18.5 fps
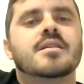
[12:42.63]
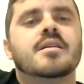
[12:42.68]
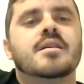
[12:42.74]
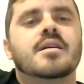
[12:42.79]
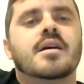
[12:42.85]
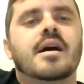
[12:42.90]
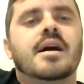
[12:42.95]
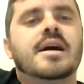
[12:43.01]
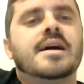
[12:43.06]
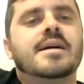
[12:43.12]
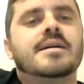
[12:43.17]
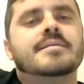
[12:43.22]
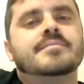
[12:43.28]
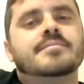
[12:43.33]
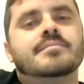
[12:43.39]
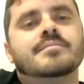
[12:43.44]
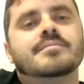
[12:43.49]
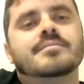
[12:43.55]

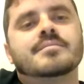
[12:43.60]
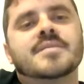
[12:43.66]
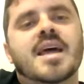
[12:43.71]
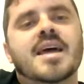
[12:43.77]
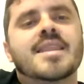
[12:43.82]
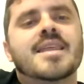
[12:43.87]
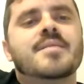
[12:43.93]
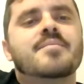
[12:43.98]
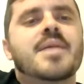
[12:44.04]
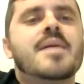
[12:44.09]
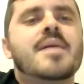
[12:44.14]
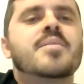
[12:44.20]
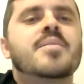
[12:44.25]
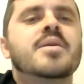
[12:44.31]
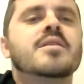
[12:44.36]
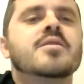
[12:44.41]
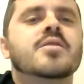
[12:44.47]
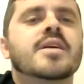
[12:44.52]
And then maybe
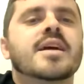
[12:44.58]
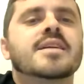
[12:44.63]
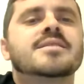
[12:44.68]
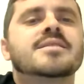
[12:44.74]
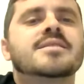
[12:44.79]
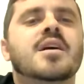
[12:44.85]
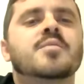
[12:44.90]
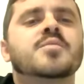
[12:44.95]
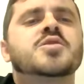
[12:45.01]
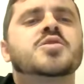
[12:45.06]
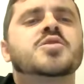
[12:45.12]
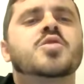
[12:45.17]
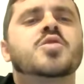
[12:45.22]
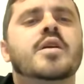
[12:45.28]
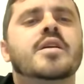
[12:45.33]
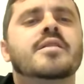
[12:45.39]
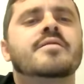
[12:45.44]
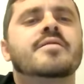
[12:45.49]
you'll get some sort
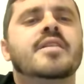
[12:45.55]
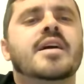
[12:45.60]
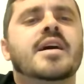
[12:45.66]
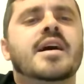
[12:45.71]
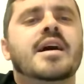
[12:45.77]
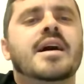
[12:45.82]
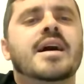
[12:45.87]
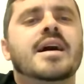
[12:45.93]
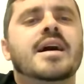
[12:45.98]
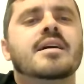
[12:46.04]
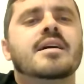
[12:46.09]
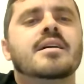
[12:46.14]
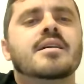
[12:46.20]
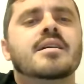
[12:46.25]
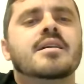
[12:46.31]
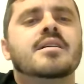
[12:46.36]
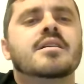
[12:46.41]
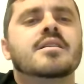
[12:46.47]
of
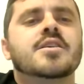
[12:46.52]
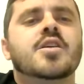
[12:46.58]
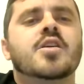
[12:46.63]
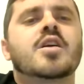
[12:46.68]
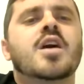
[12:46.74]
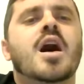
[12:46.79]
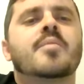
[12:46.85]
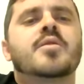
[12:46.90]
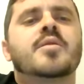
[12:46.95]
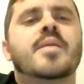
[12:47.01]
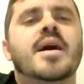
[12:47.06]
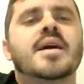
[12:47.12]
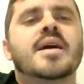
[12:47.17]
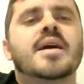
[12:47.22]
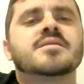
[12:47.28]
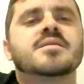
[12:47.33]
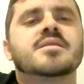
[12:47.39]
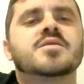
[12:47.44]

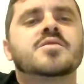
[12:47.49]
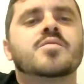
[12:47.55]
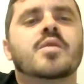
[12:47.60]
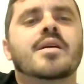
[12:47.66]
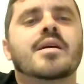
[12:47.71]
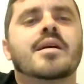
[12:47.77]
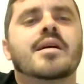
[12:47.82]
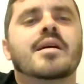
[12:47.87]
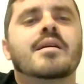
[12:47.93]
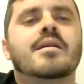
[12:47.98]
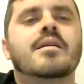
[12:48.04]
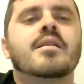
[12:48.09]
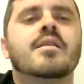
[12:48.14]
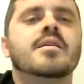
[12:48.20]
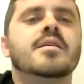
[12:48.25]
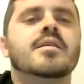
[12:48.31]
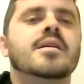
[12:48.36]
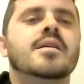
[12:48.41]
compromises where
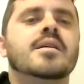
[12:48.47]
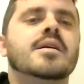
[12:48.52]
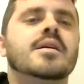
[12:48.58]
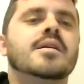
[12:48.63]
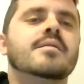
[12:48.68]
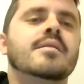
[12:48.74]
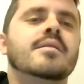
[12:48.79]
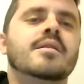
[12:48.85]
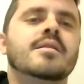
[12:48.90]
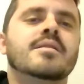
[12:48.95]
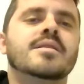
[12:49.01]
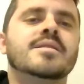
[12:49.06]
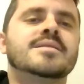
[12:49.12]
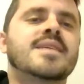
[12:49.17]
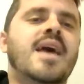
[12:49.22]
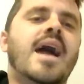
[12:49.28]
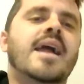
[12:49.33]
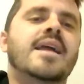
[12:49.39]
the
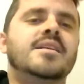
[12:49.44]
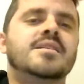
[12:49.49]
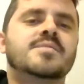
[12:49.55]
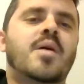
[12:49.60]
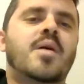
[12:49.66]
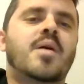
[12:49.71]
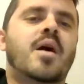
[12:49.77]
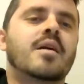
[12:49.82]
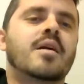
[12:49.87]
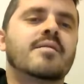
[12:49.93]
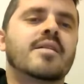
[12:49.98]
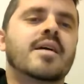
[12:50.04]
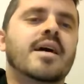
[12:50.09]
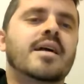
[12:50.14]
Zionist part of that